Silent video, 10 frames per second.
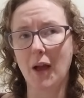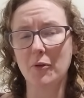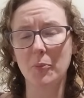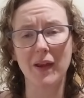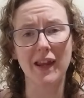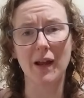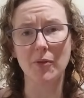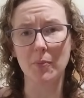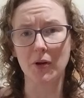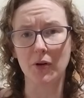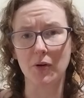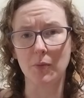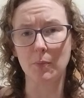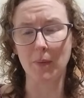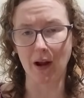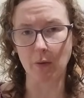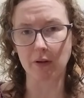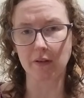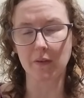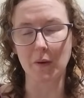I was picking up the purl
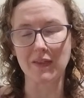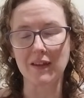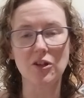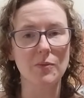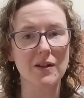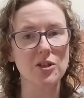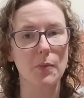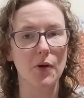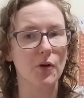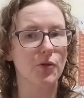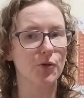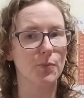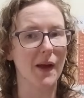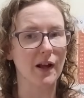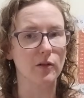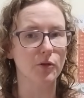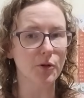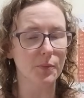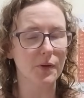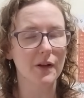backwards. So I think you're meant to purl through back
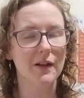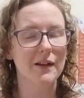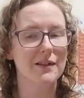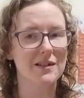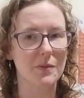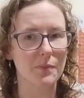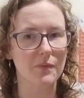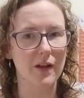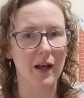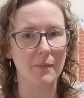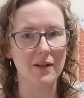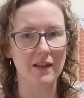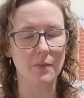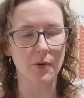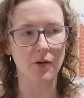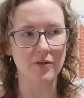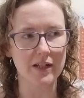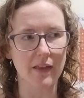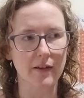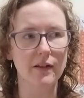loop to knit the purl
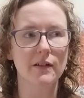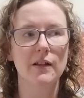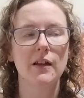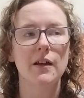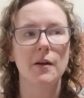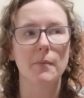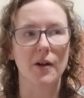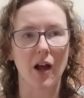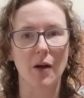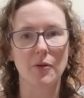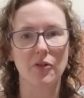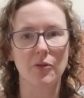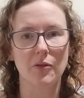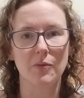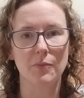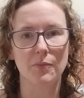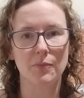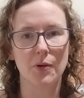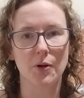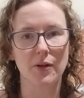together, but I was
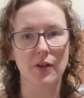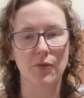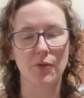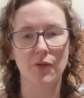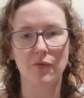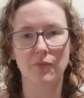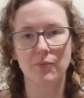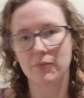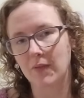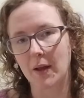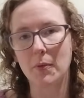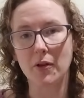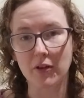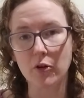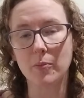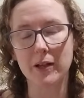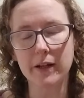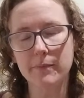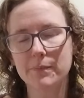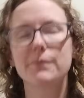purling through purling
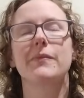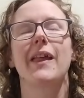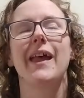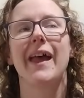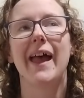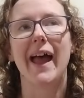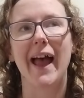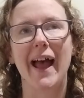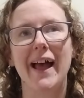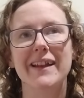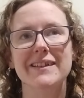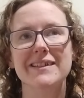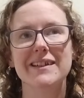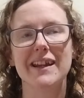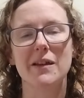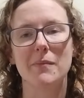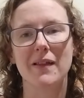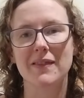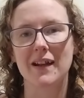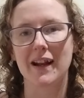normally, and it
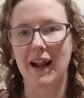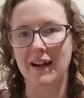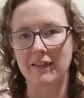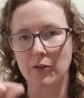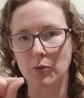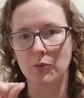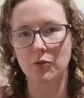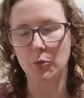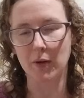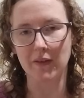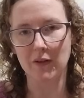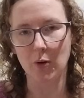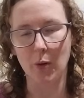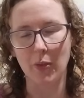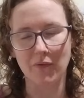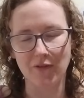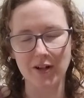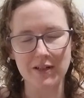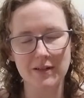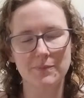meant that it had a little twist on the
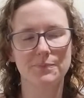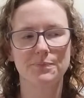front.